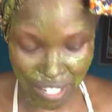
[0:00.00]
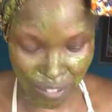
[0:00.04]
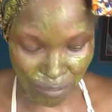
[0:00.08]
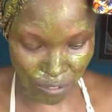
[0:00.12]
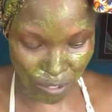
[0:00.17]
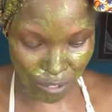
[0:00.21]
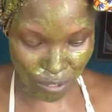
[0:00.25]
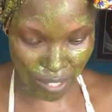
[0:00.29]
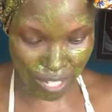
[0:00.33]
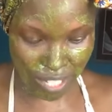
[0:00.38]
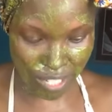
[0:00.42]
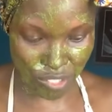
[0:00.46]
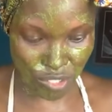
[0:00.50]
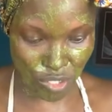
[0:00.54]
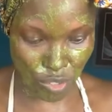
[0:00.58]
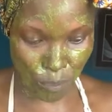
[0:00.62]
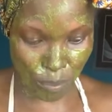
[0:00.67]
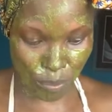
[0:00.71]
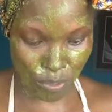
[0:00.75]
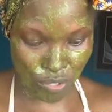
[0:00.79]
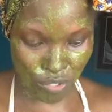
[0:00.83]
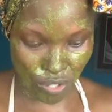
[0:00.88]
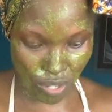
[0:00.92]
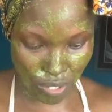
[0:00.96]
If you're like
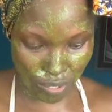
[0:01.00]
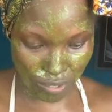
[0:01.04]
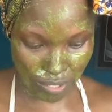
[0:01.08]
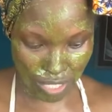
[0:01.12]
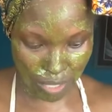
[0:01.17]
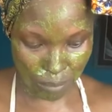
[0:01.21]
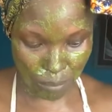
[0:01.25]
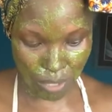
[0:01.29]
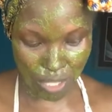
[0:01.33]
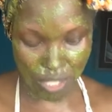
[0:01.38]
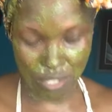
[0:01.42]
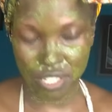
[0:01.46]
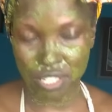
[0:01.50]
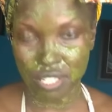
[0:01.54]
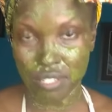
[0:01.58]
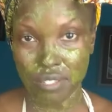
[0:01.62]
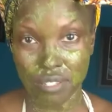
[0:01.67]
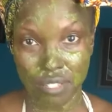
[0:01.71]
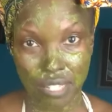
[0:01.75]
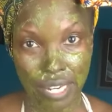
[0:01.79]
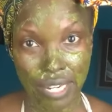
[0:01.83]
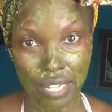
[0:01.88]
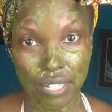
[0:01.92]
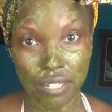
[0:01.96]
super strong like me,
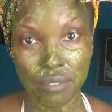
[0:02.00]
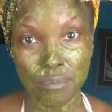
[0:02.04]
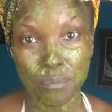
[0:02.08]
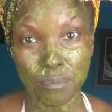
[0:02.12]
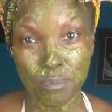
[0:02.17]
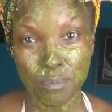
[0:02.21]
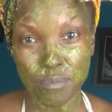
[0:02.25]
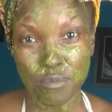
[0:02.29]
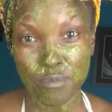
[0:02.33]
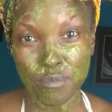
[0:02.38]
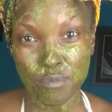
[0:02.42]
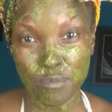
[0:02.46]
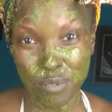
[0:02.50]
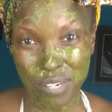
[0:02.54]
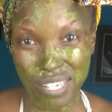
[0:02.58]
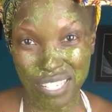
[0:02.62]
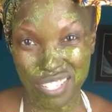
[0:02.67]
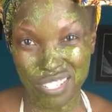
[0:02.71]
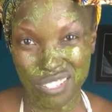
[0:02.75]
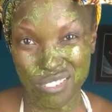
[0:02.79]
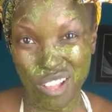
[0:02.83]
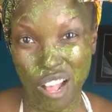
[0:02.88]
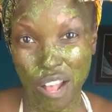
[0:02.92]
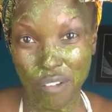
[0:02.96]
just like
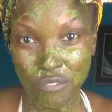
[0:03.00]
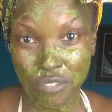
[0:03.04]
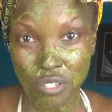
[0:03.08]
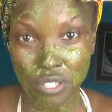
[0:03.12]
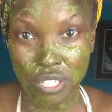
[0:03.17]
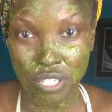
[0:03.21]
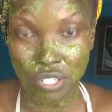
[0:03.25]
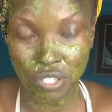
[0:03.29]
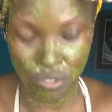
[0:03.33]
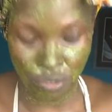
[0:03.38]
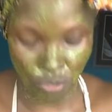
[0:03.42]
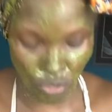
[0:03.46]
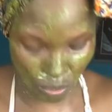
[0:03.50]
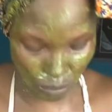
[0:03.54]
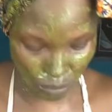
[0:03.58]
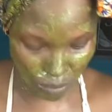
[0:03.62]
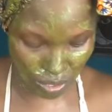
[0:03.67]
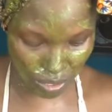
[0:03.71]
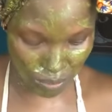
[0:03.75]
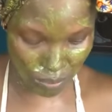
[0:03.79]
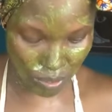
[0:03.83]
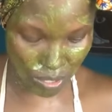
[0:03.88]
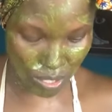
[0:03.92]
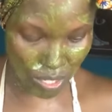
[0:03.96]
press softer than you
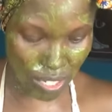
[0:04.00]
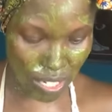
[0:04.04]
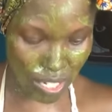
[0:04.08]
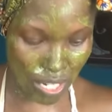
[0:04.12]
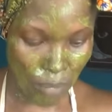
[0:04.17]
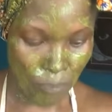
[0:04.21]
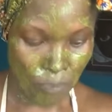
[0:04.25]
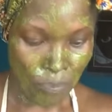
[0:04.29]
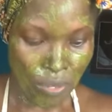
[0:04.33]
normally would,